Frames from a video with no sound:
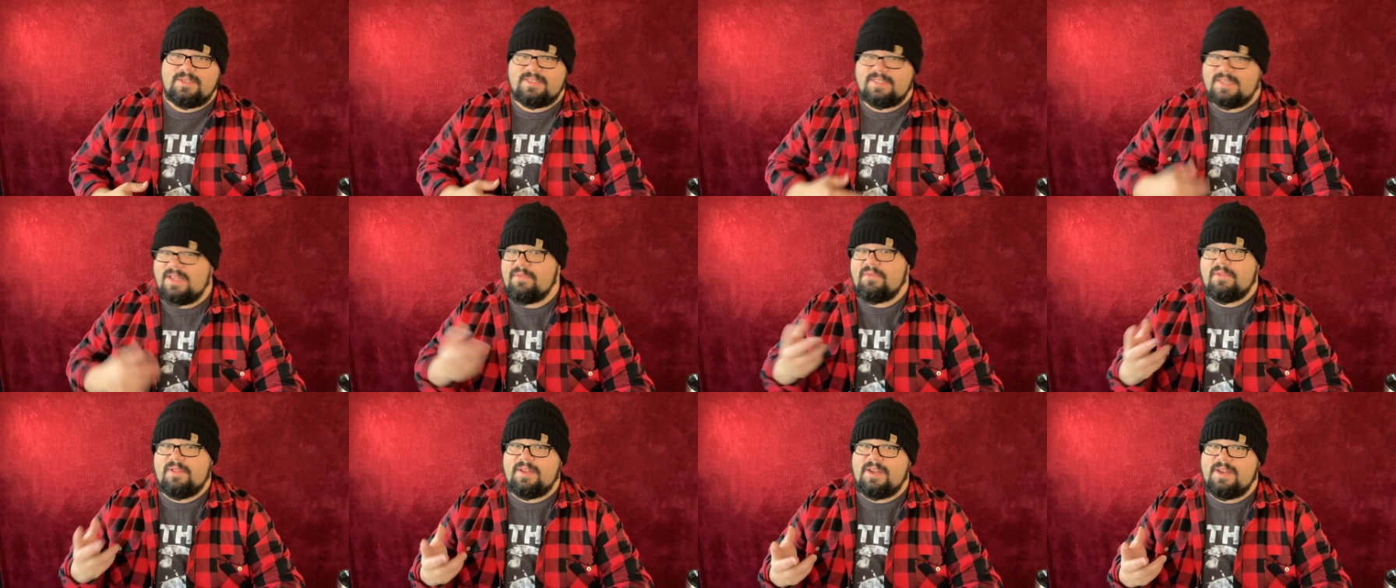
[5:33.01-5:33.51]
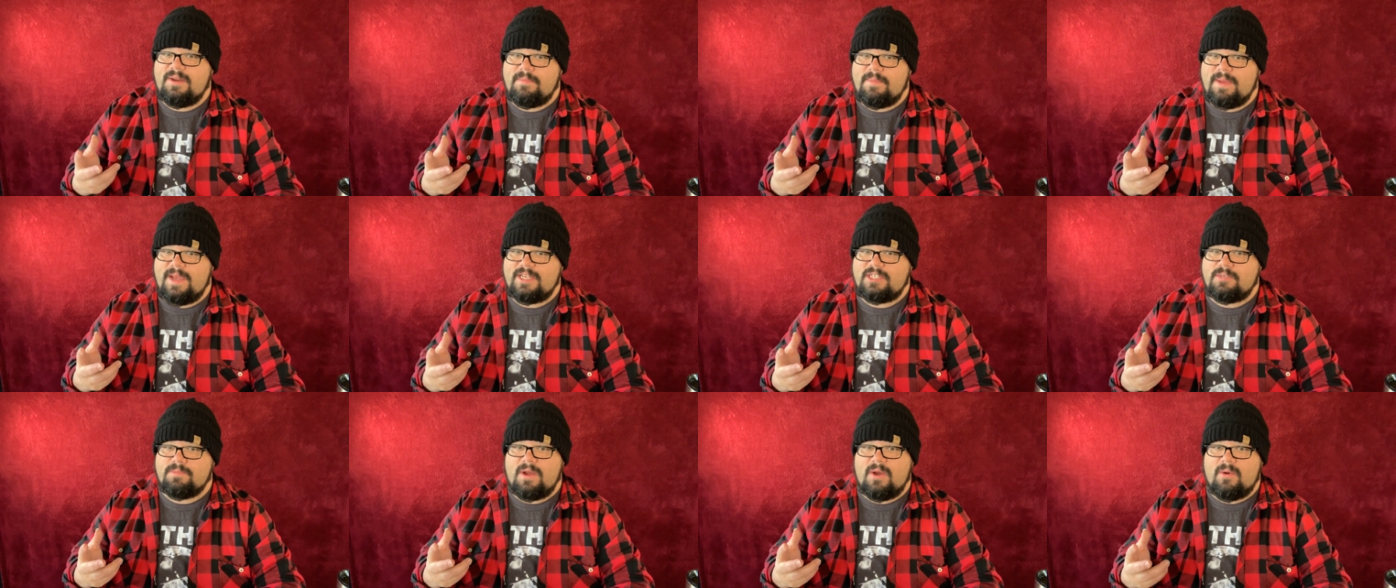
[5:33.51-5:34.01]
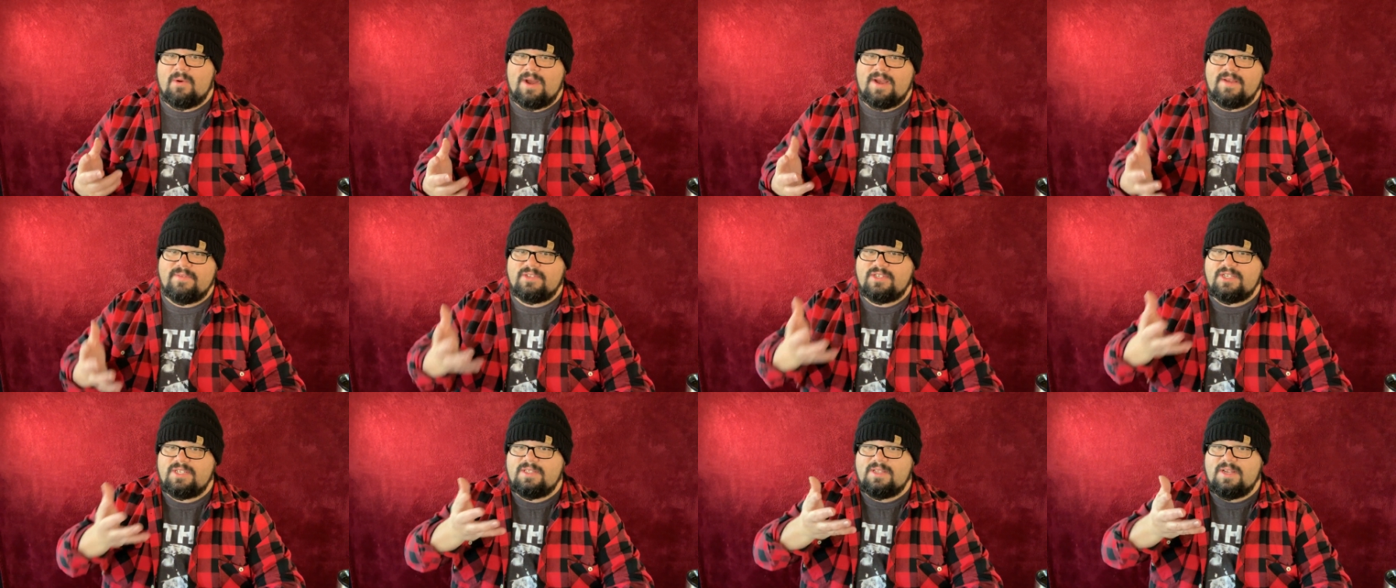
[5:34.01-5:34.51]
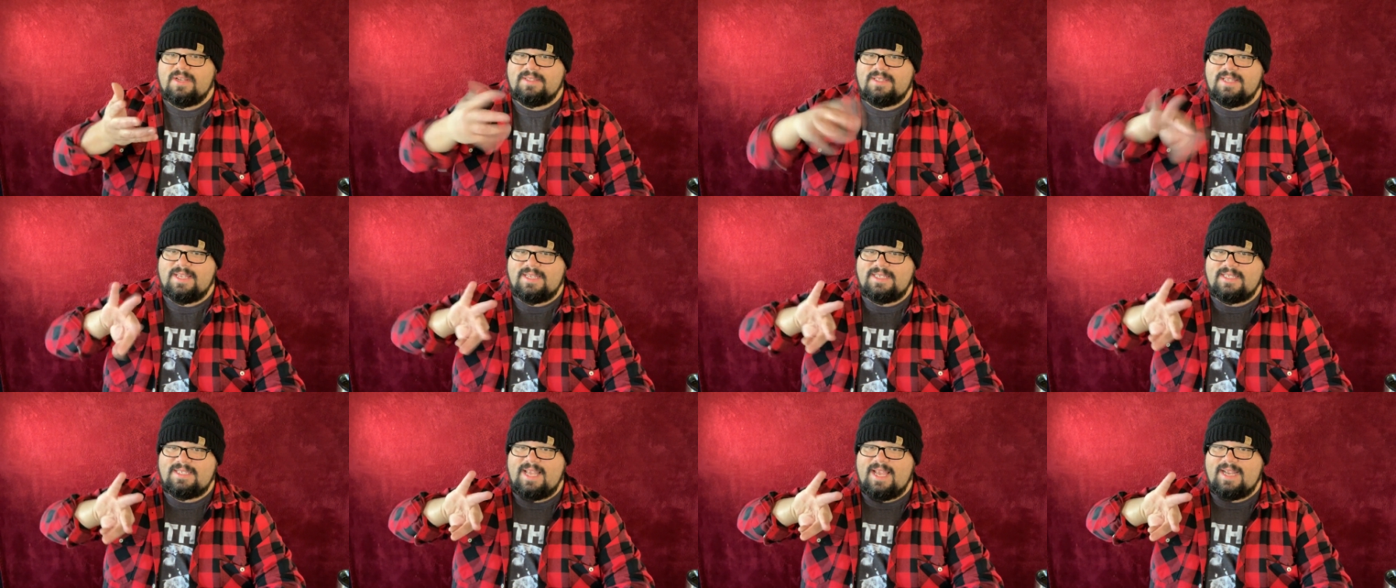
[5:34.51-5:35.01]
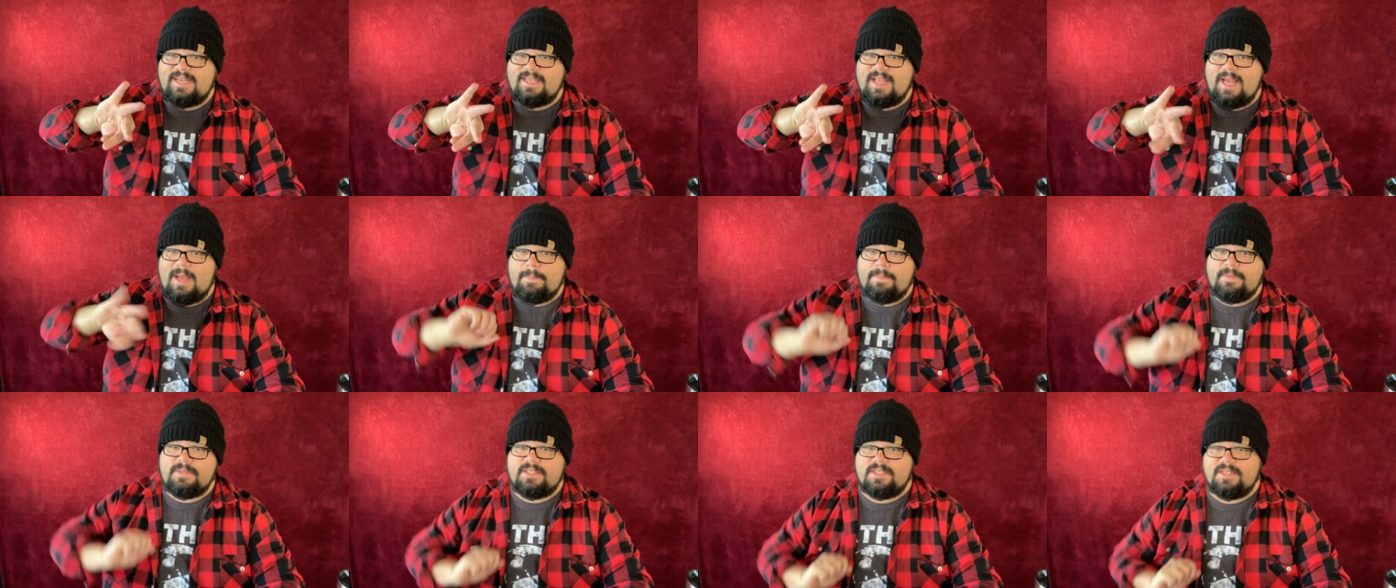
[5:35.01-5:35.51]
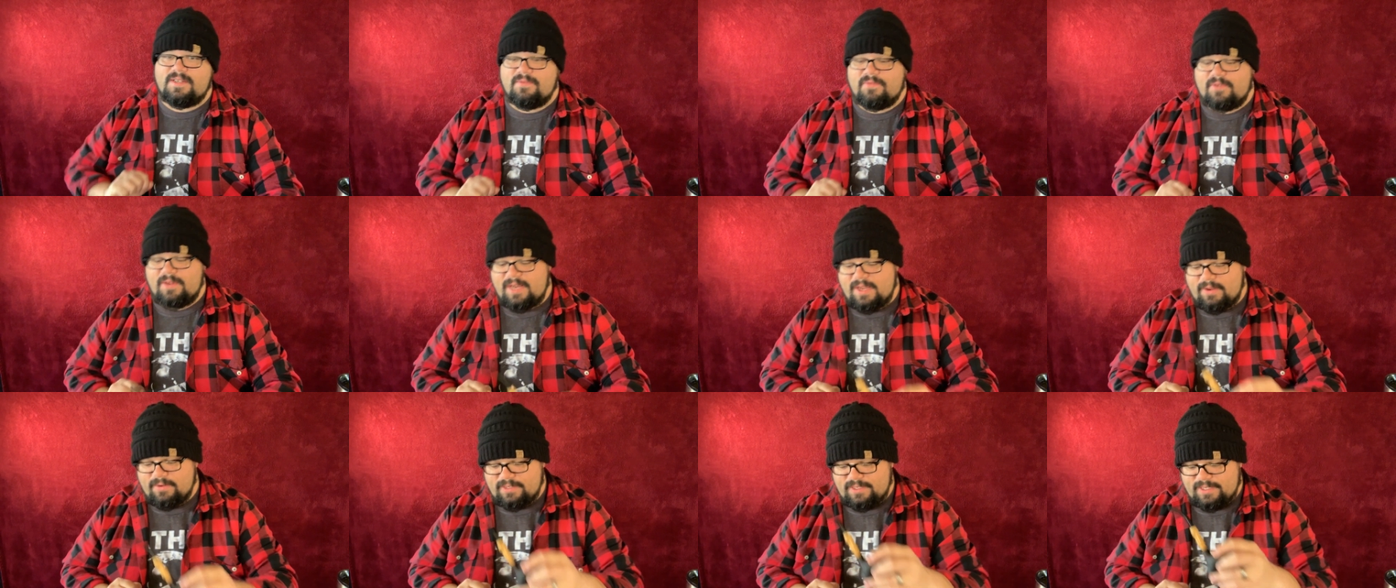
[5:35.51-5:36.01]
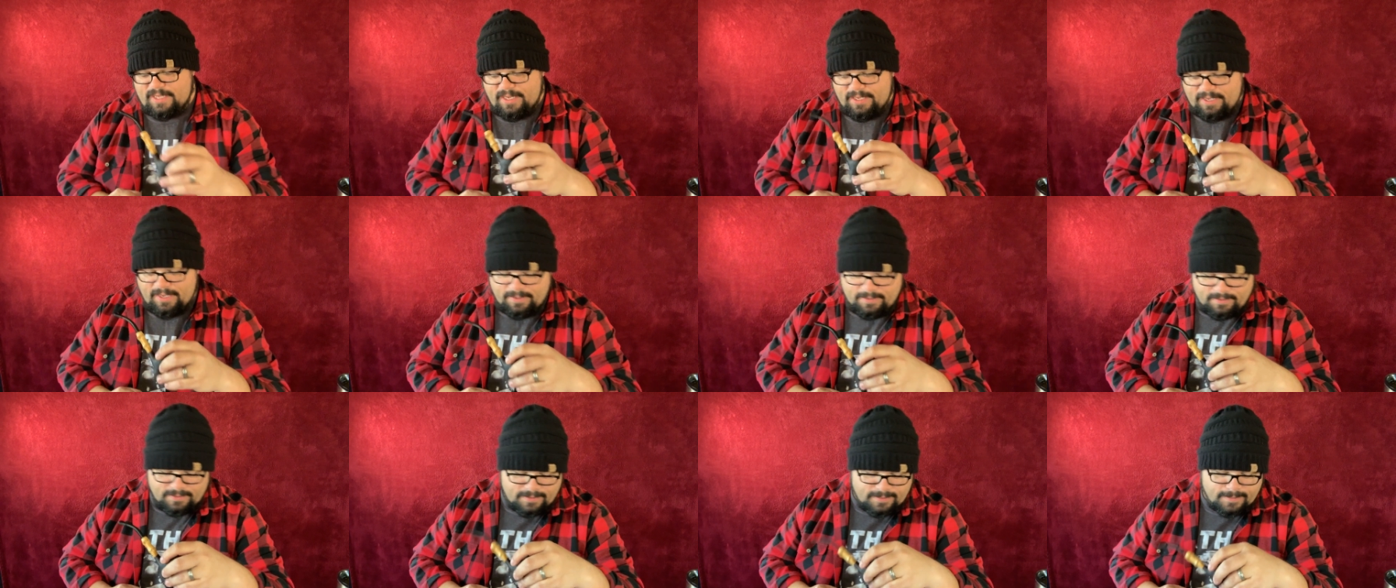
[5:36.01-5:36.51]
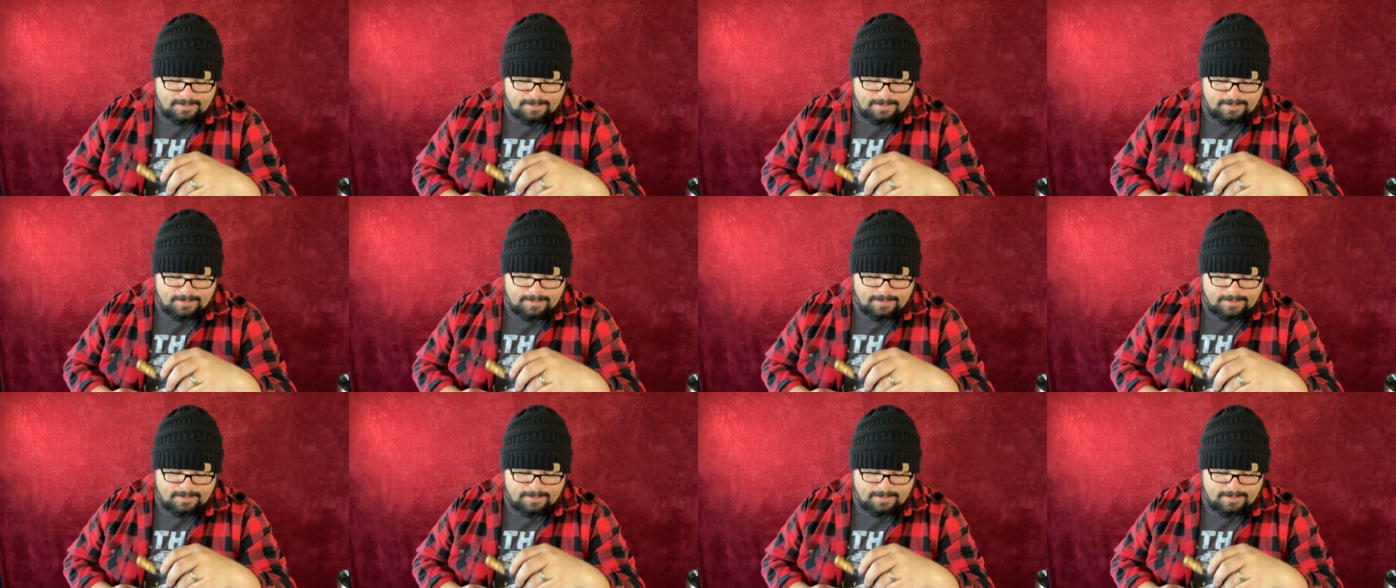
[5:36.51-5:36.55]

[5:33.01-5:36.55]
It definitely didn't match my wife. She thought the exact opposite of what I was thinking.